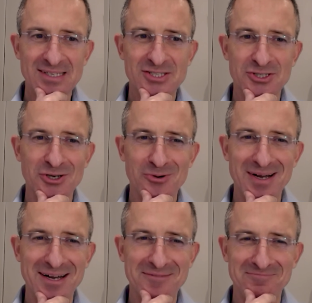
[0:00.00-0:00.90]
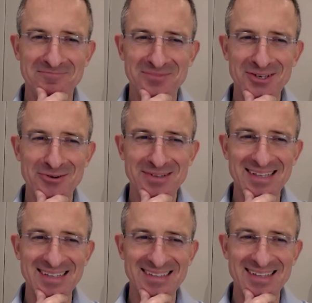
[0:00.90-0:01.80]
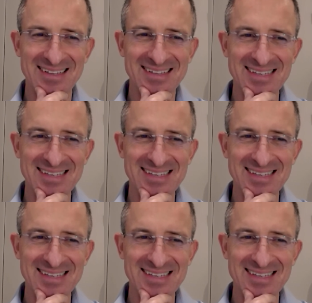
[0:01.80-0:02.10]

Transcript: So um, you know th-, th